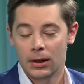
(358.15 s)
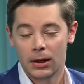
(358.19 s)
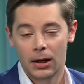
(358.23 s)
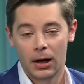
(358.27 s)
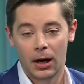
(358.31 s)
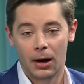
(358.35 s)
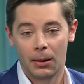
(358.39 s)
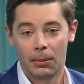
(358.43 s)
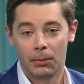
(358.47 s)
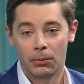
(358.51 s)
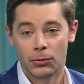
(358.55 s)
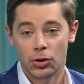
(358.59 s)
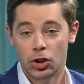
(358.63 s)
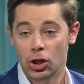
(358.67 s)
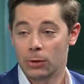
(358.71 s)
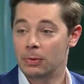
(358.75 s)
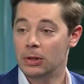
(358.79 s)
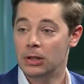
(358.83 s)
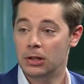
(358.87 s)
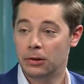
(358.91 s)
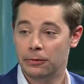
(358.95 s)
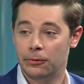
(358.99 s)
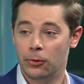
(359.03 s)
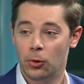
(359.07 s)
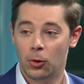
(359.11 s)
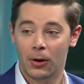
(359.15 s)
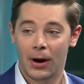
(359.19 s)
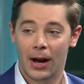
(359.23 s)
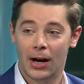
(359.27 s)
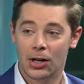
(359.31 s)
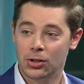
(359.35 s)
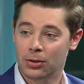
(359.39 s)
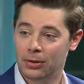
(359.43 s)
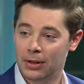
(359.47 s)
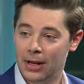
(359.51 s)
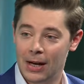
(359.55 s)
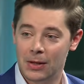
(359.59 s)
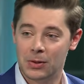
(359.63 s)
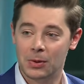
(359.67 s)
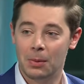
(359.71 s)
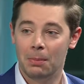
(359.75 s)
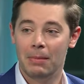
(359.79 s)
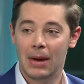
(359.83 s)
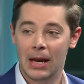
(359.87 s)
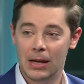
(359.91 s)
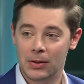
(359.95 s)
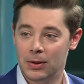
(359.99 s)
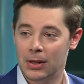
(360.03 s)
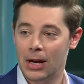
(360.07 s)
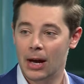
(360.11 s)
um, GPT-4 actually has
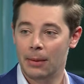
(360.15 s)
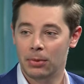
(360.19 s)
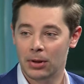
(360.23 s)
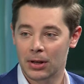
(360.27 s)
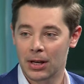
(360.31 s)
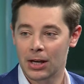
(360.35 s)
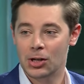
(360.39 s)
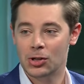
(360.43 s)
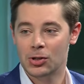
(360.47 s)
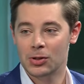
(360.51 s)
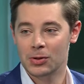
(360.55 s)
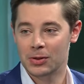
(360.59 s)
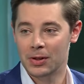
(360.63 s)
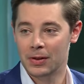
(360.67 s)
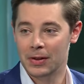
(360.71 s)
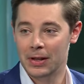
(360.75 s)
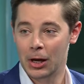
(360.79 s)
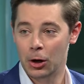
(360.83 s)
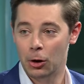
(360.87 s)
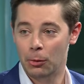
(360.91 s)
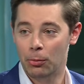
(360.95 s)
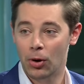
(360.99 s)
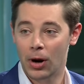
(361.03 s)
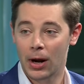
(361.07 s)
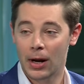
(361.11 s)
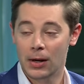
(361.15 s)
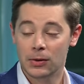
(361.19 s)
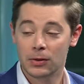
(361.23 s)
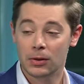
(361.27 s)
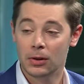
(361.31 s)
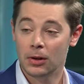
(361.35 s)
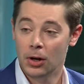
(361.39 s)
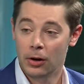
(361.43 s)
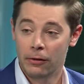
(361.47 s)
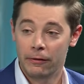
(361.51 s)
amazing applications in the enterprise,